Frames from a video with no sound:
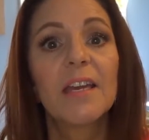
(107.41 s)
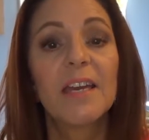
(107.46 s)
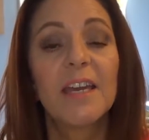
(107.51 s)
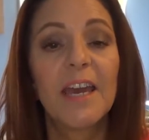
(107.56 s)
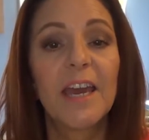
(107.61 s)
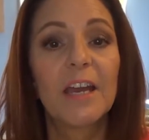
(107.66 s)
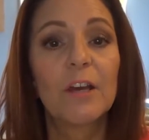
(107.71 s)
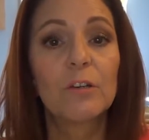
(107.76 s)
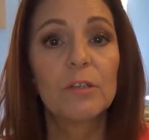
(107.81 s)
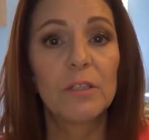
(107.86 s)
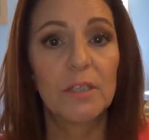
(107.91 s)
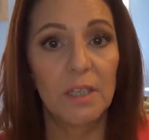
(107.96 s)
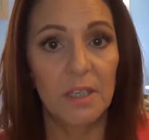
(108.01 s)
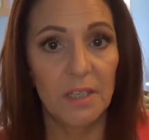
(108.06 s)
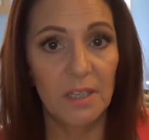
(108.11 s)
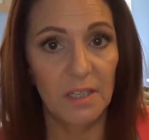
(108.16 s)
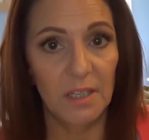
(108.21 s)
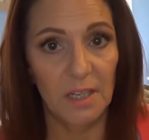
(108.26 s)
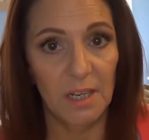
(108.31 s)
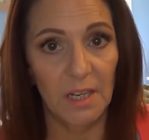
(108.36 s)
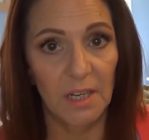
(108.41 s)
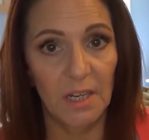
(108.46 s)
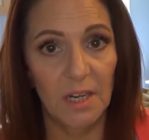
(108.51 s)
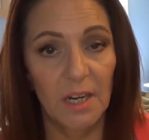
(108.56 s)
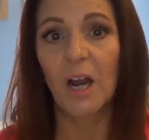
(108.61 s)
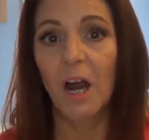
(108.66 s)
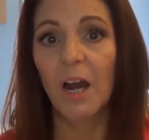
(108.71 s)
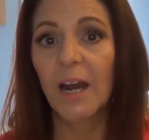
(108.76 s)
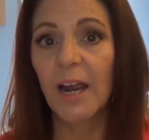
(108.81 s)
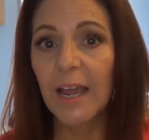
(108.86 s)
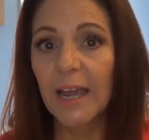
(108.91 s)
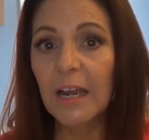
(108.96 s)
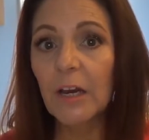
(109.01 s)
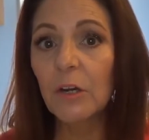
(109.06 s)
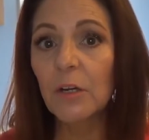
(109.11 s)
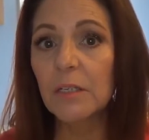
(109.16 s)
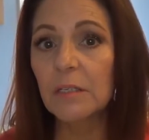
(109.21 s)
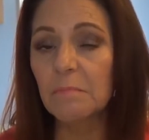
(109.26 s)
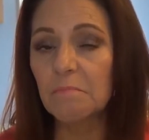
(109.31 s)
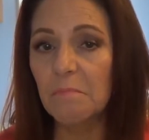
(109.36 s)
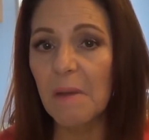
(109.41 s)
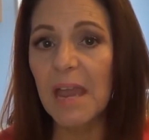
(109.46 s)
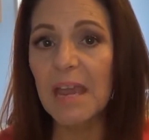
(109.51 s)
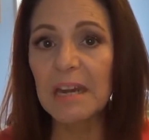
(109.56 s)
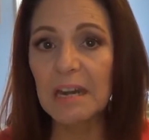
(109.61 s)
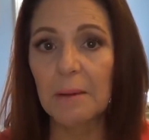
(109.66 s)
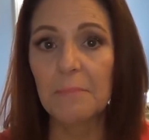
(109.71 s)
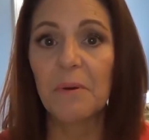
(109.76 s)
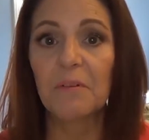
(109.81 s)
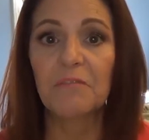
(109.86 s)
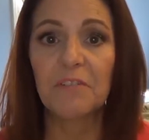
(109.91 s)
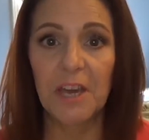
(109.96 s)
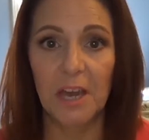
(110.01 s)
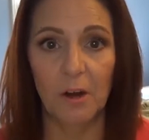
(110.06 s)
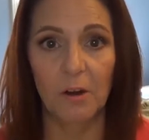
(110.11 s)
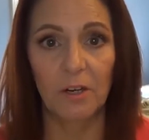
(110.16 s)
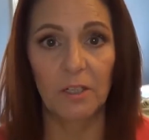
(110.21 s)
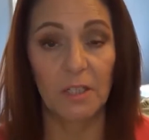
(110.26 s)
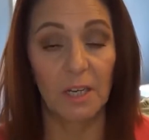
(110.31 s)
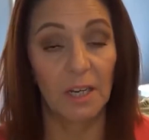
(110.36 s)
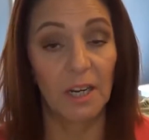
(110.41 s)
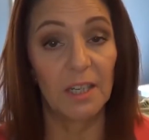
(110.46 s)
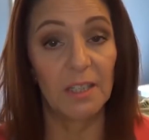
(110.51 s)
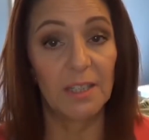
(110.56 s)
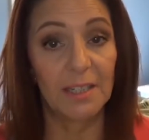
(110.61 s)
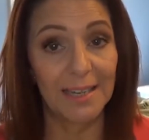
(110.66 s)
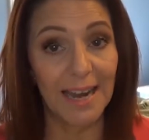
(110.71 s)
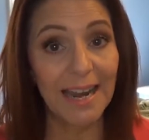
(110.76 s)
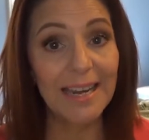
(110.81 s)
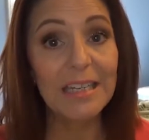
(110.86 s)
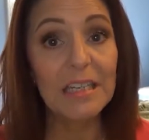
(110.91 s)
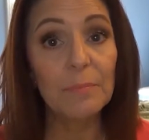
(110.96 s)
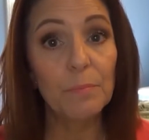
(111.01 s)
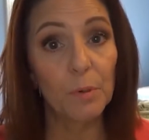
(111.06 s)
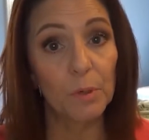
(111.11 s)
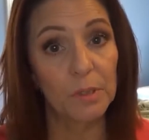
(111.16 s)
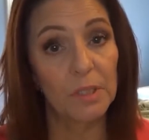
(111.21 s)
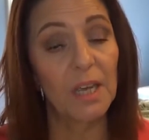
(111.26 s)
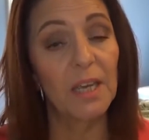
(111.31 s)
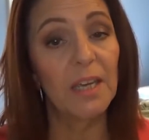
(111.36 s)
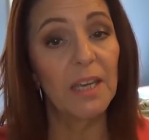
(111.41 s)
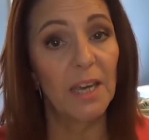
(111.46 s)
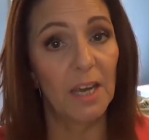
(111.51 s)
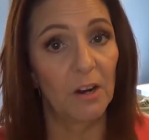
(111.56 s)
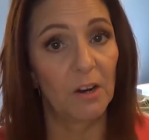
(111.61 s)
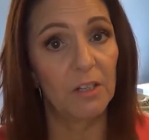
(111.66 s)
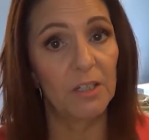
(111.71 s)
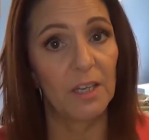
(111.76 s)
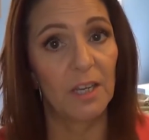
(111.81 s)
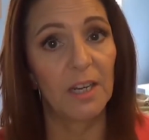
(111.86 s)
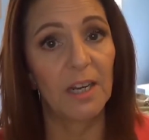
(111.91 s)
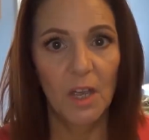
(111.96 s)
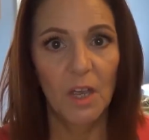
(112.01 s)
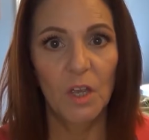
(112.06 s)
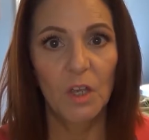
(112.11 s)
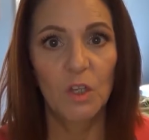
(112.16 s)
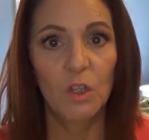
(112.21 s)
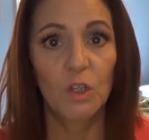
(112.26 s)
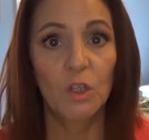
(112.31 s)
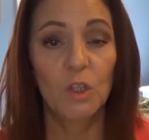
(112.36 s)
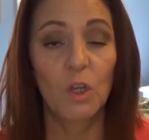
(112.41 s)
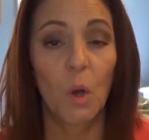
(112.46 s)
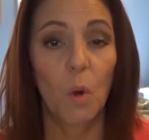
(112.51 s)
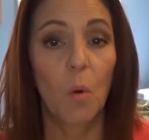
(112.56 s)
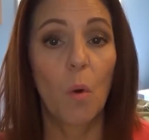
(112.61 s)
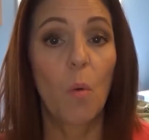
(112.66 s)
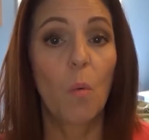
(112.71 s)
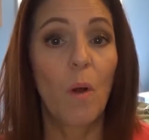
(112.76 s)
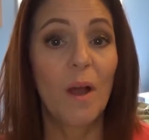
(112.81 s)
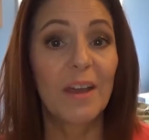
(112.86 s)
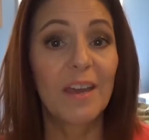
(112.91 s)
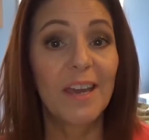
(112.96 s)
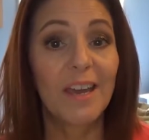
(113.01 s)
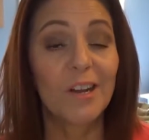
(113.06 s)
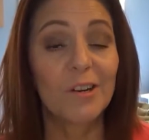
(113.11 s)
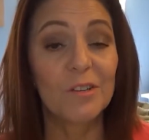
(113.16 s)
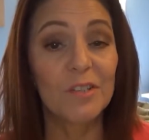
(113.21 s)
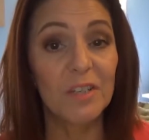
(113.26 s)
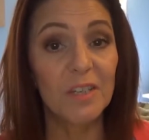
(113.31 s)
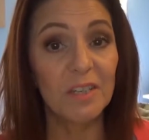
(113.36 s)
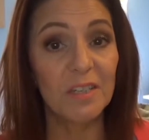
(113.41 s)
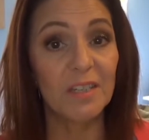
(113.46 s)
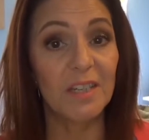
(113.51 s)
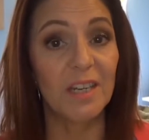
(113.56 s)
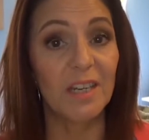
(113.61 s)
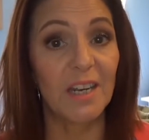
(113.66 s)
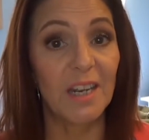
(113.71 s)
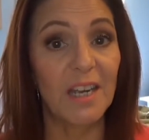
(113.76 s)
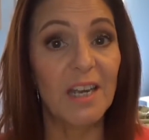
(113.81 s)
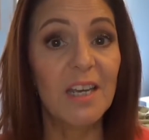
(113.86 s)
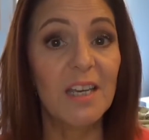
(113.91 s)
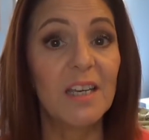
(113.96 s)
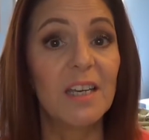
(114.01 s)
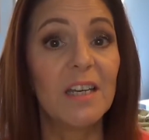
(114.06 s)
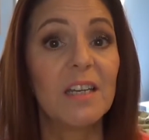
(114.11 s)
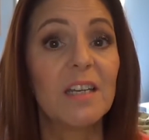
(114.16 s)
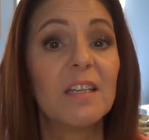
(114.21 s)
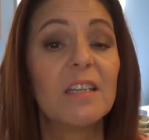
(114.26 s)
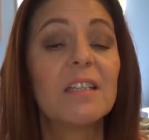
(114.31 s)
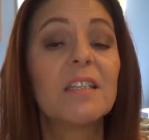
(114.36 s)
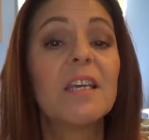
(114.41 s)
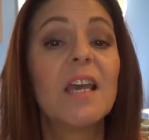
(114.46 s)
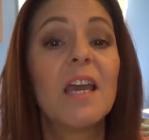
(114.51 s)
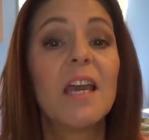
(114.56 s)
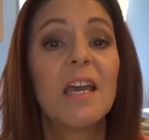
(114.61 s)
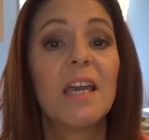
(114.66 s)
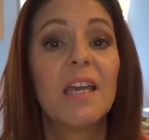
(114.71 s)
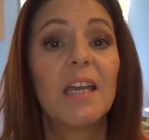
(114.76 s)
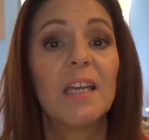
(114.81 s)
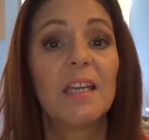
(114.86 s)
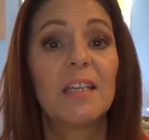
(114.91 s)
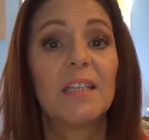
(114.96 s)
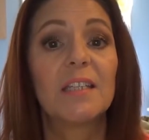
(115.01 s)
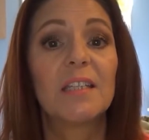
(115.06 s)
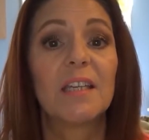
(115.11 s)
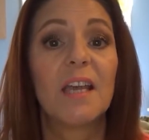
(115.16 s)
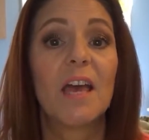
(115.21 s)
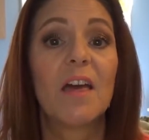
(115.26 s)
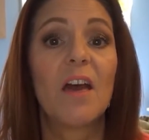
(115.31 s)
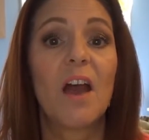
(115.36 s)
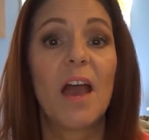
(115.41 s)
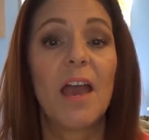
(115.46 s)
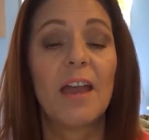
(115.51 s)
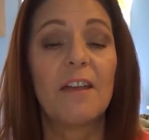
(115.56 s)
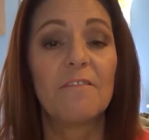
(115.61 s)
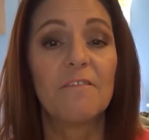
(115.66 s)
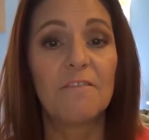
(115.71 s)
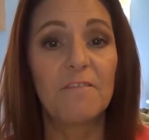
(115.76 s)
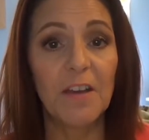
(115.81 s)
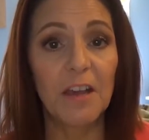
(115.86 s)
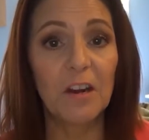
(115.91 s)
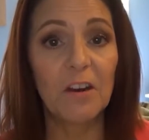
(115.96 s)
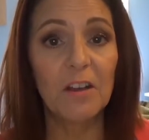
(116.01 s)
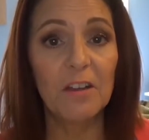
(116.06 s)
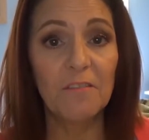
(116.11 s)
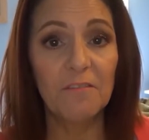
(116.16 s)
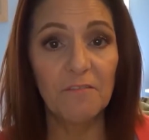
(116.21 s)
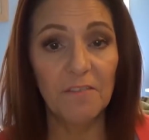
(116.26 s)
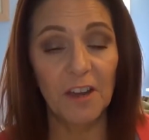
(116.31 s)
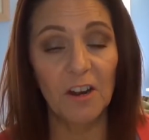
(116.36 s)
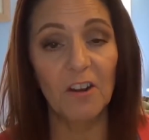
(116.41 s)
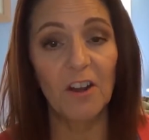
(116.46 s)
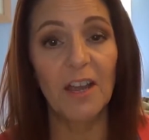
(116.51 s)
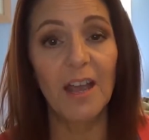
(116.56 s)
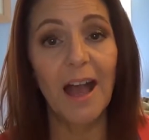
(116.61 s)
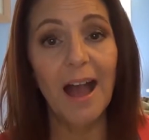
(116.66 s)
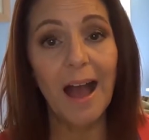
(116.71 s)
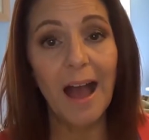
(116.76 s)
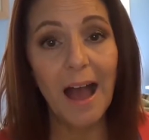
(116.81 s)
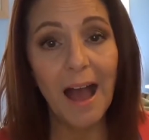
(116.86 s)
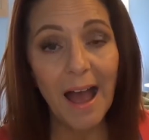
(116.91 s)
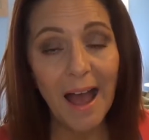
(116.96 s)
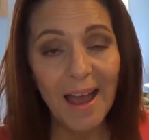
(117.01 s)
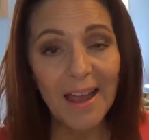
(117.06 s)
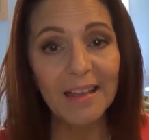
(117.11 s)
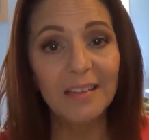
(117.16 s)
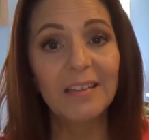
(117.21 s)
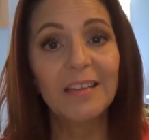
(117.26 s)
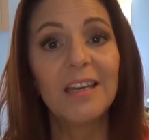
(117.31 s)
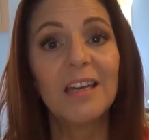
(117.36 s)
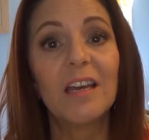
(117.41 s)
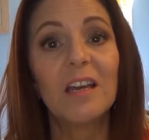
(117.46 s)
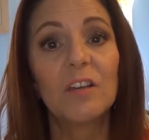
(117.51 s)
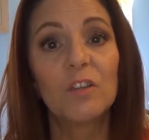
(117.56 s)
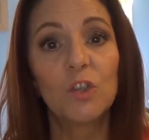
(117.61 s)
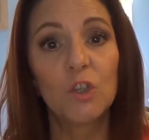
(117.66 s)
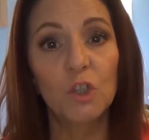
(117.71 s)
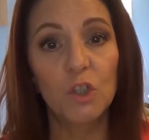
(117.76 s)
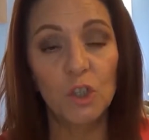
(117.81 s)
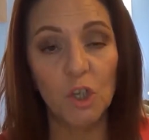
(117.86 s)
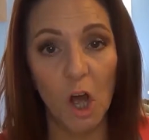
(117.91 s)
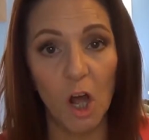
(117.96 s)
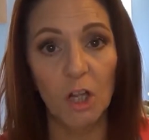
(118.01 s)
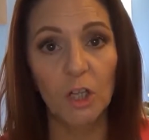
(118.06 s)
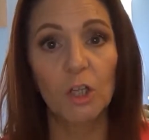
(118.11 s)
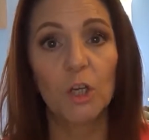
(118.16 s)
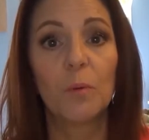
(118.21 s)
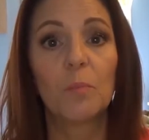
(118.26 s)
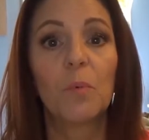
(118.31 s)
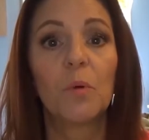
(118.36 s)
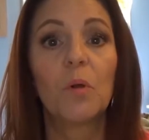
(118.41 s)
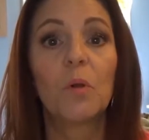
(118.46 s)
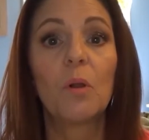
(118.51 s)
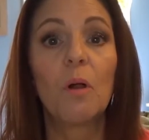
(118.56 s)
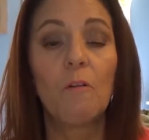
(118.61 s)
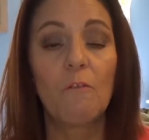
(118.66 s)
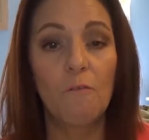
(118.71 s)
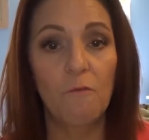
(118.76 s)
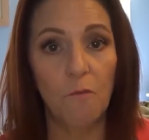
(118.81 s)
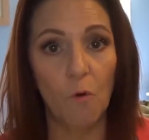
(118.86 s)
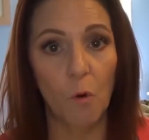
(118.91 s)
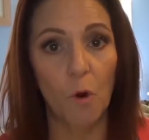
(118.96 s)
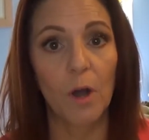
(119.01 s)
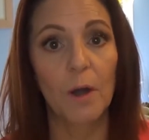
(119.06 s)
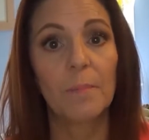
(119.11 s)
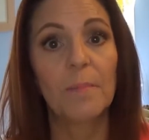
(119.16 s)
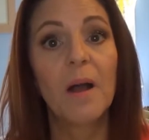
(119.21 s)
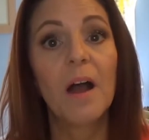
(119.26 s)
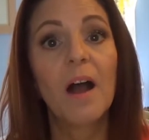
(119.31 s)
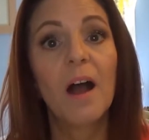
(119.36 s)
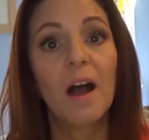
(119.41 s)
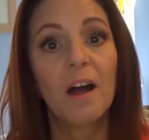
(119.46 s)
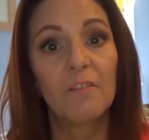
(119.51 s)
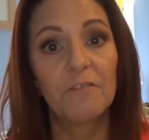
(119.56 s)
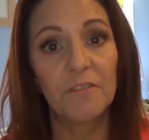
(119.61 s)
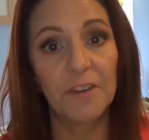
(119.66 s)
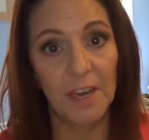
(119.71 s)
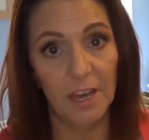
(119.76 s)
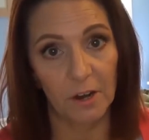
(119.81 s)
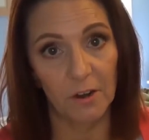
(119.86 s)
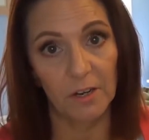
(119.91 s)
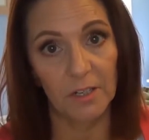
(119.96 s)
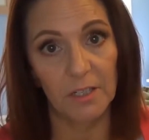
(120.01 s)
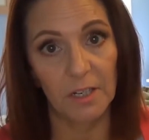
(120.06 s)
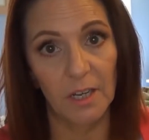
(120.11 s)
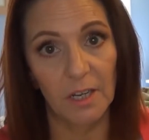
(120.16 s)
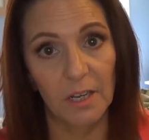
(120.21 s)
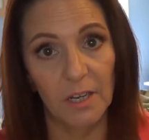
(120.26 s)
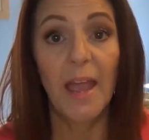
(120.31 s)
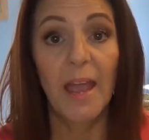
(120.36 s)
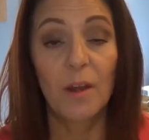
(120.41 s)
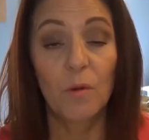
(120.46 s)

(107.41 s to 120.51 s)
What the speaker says: KerCysteine. Our hair is made up of keratin. It's 90% keratin. So what KerCysteine is a very, very highly soluble form of keratin.